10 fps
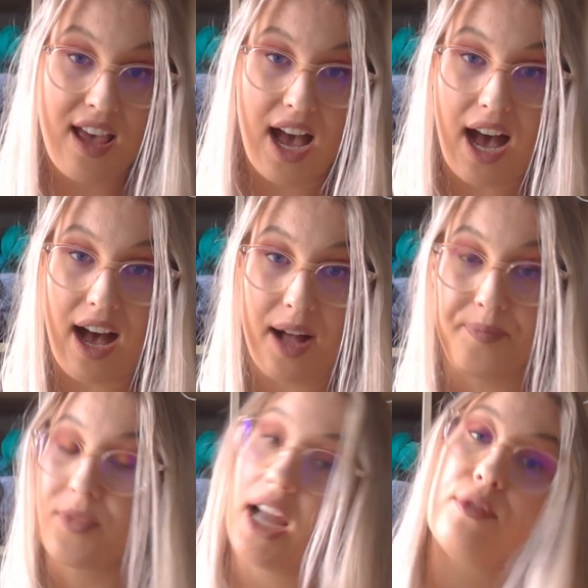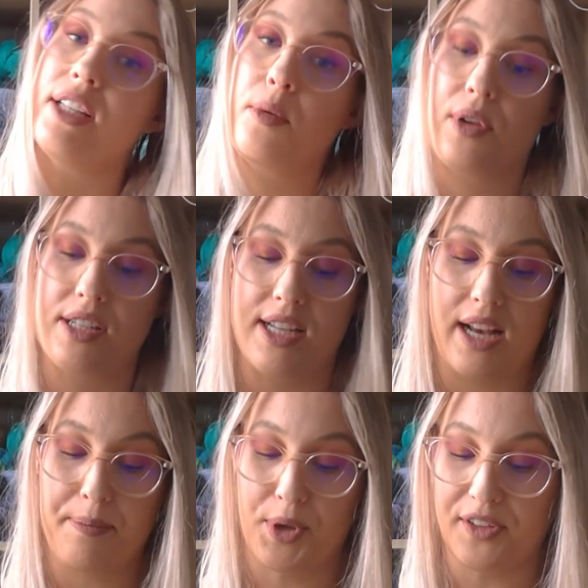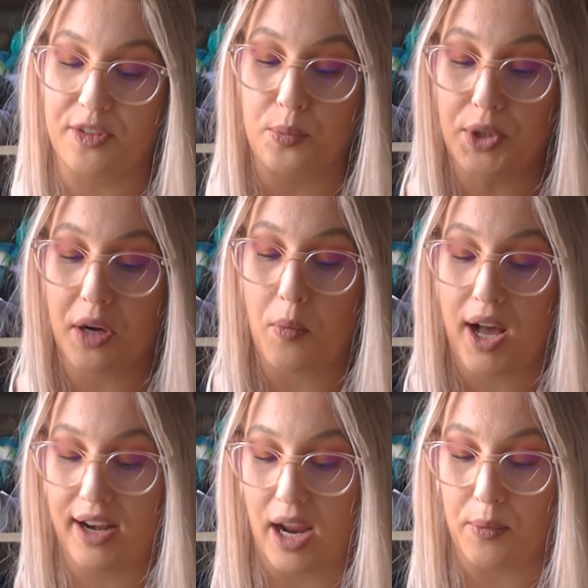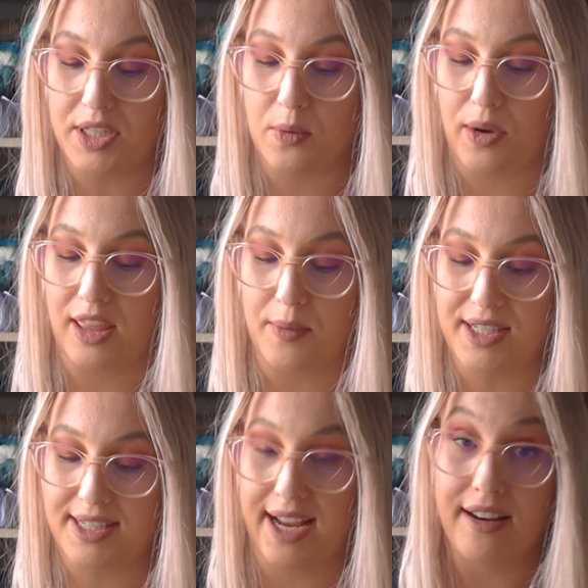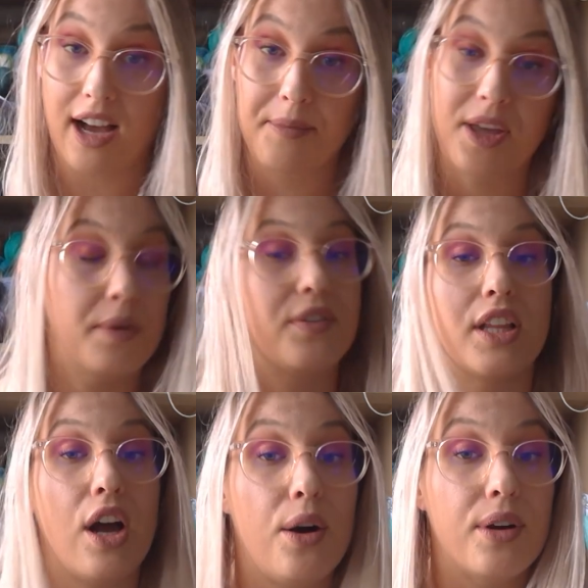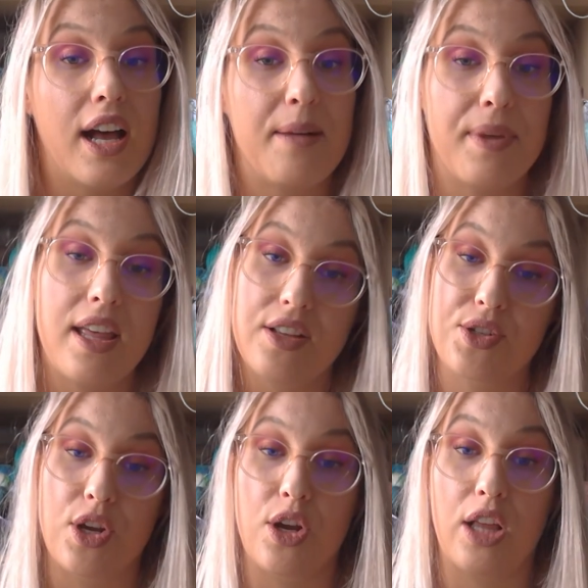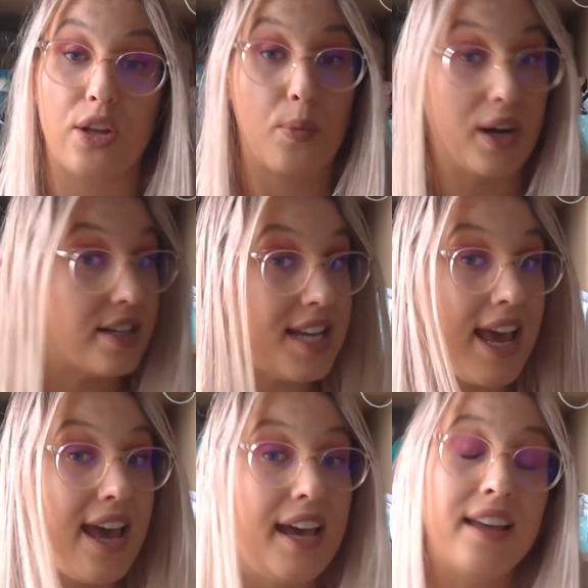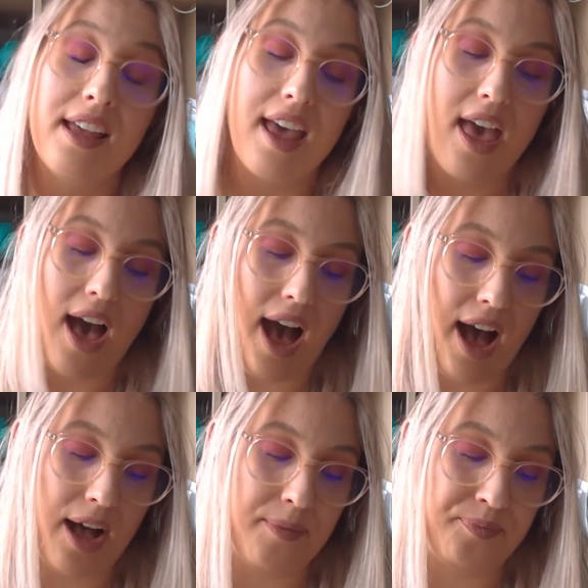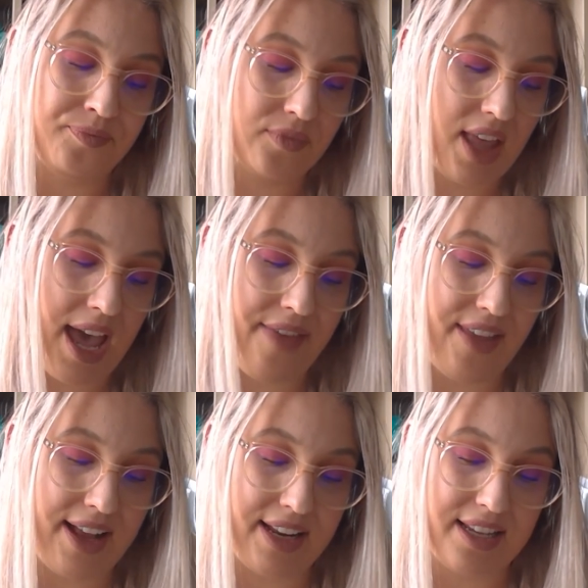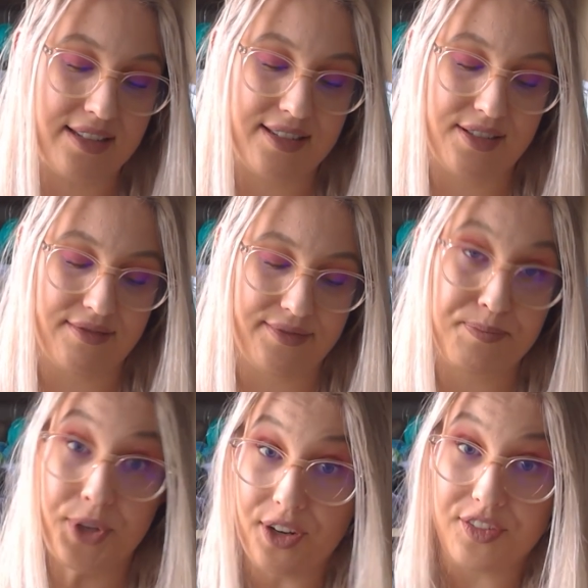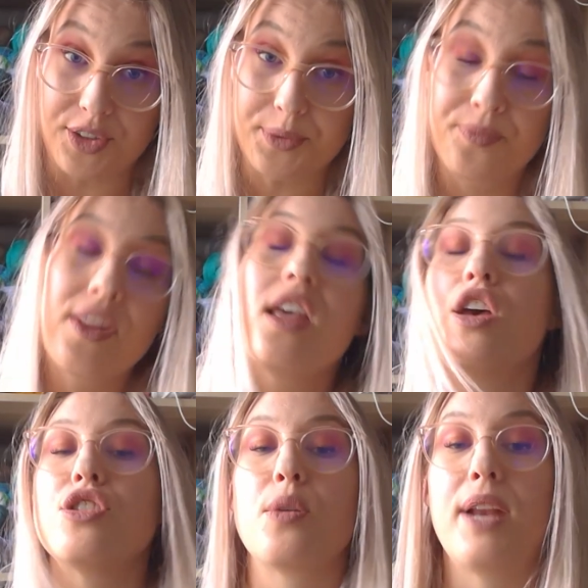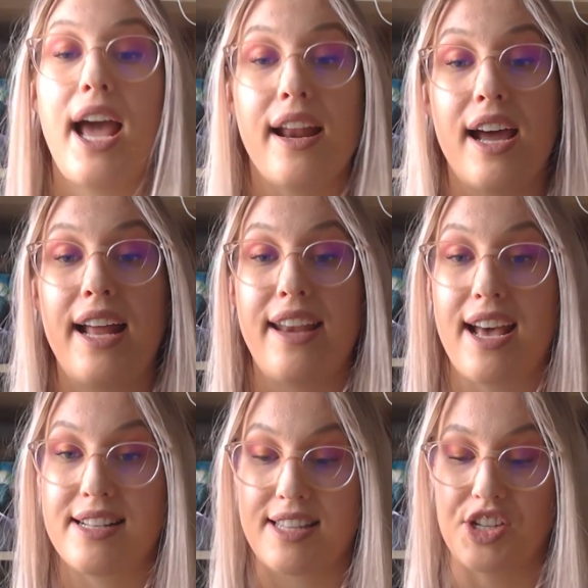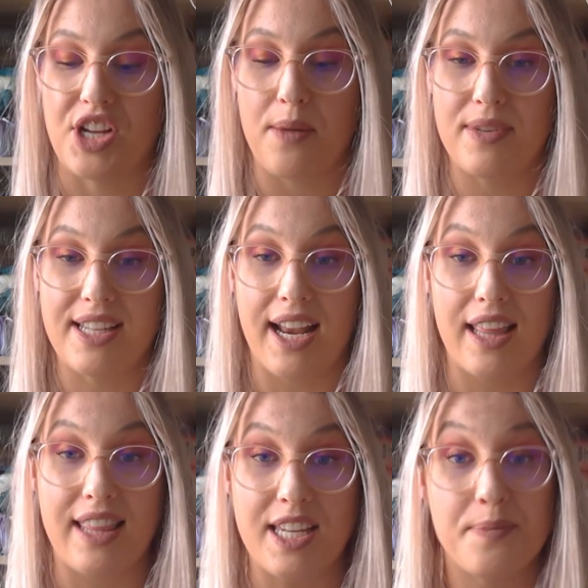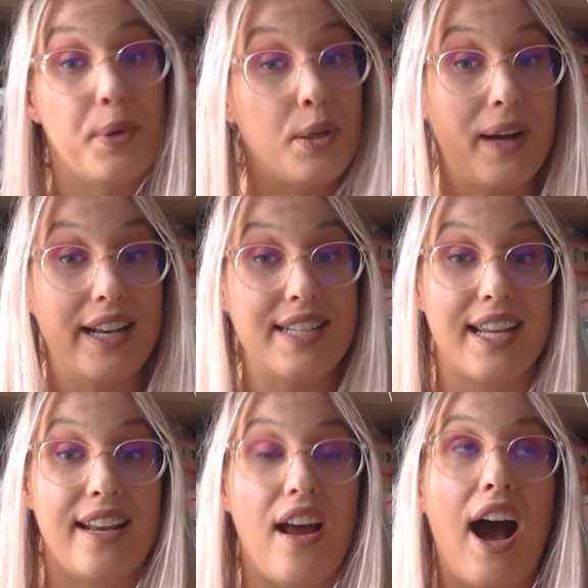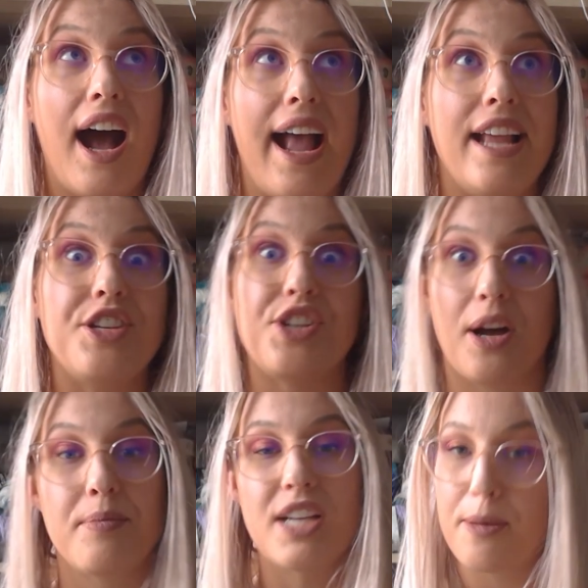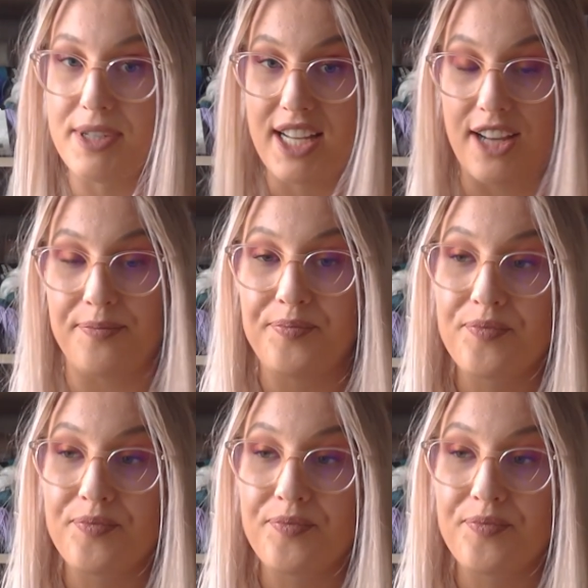really wanted a beautiful wooden one. I wanted one that would stand up, that would really hold up to a lot of wear and tear. And that is beautiful. So when Anna announced that she was getting these ball winders in, I jumped up and down.